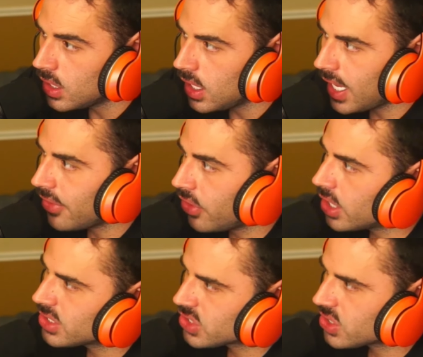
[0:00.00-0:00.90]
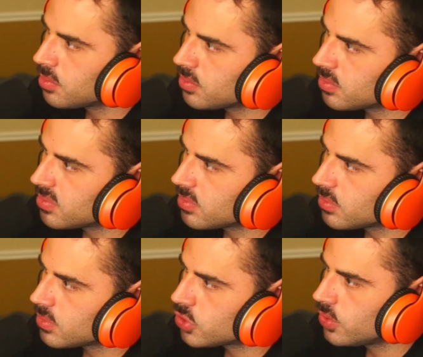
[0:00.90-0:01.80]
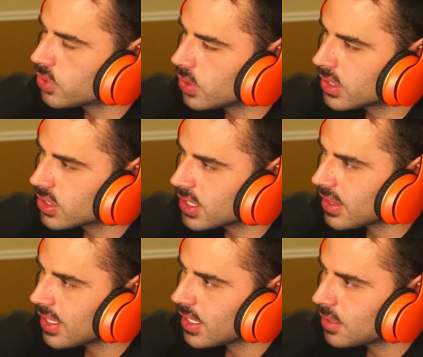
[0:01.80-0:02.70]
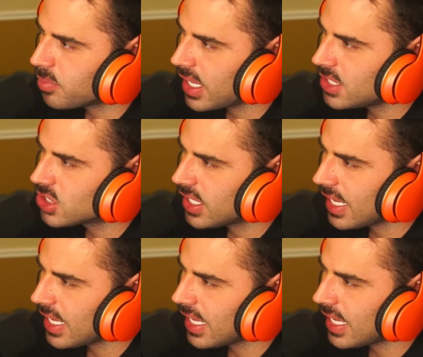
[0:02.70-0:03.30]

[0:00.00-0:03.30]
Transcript: And there is some truth to it because I think in page like